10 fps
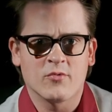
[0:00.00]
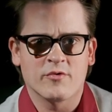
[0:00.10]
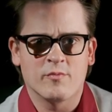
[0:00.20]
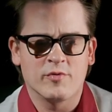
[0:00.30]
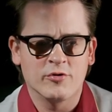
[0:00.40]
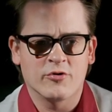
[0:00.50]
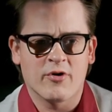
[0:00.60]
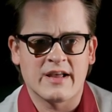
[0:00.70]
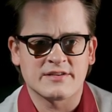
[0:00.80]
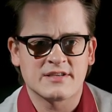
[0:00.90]
with
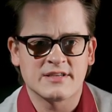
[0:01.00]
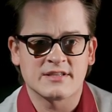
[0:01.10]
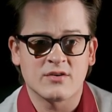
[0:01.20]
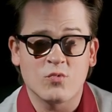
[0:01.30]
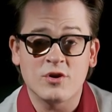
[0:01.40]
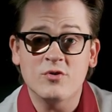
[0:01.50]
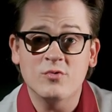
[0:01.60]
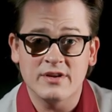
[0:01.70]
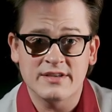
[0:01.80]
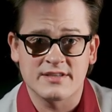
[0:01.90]
bluegrass is that when you
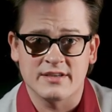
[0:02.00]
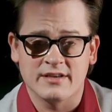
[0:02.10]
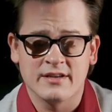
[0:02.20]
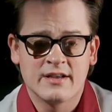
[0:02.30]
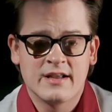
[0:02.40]
listen,